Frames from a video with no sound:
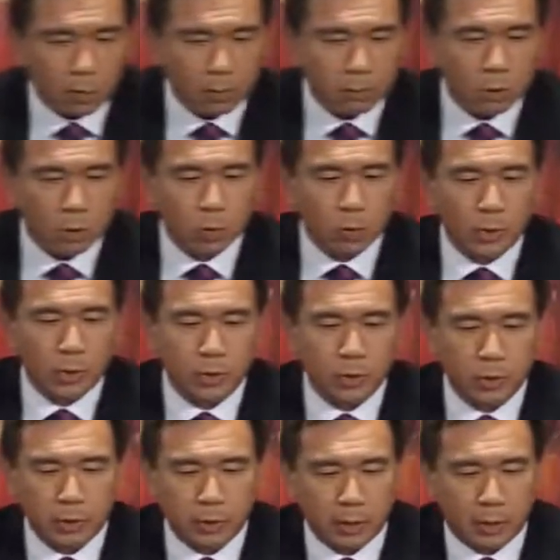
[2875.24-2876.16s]
one more
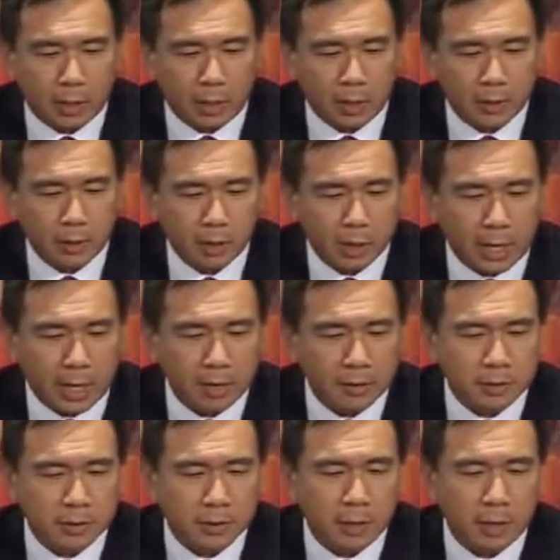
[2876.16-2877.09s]
question,
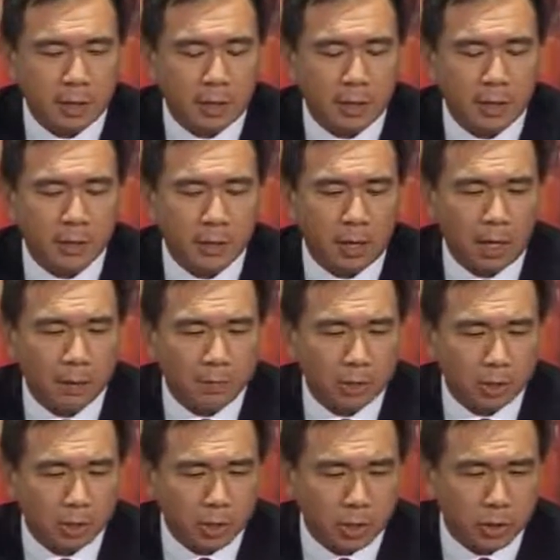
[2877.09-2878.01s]
Giles, on
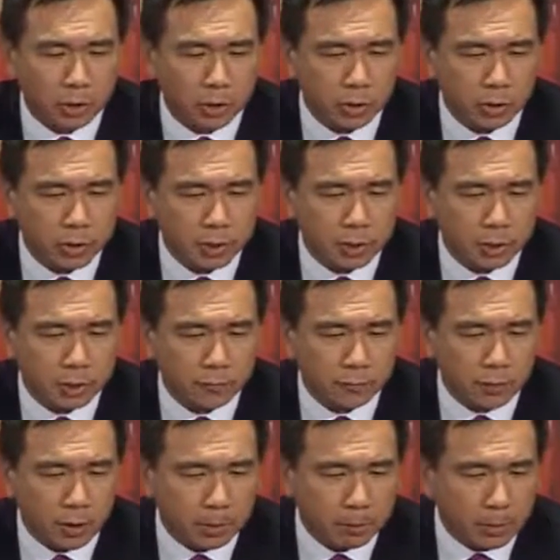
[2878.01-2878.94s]
arbitration. This is
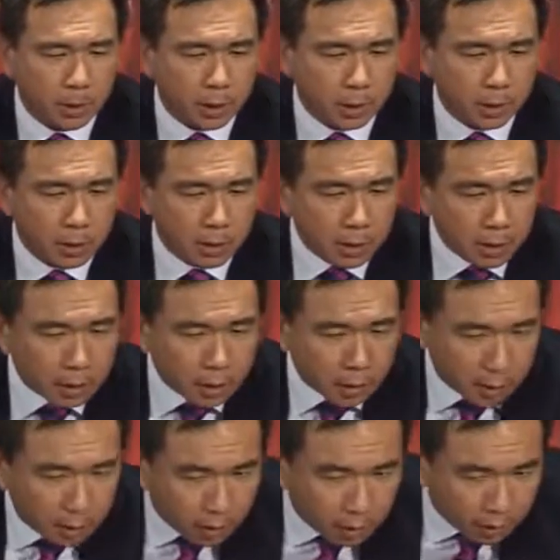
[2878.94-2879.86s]
from
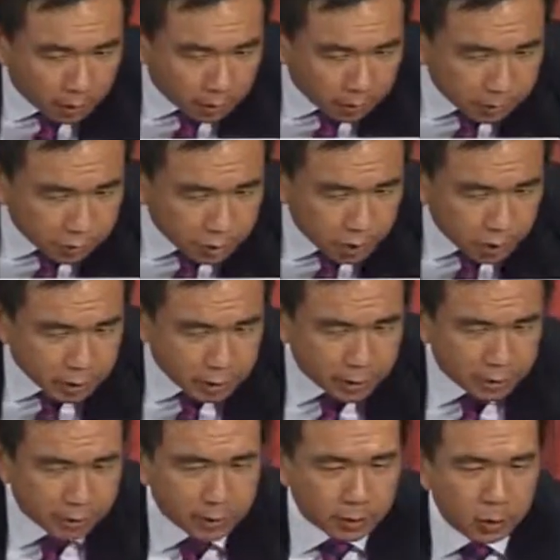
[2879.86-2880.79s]

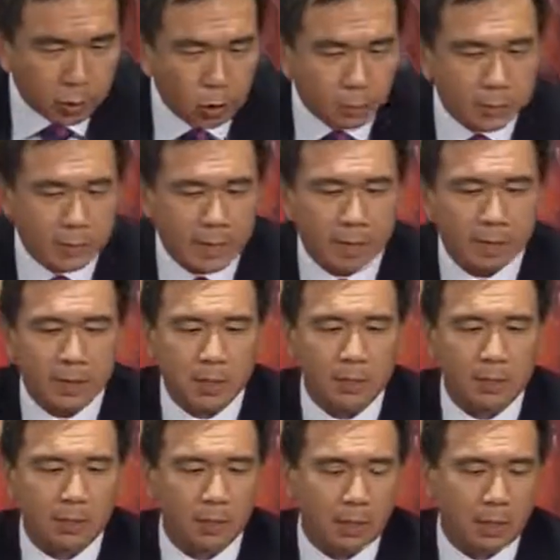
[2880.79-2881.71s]
Jaisalan
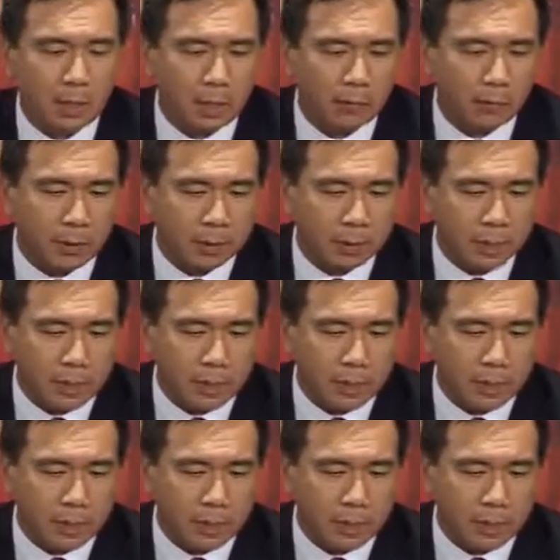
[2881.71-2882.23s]
Kupsami from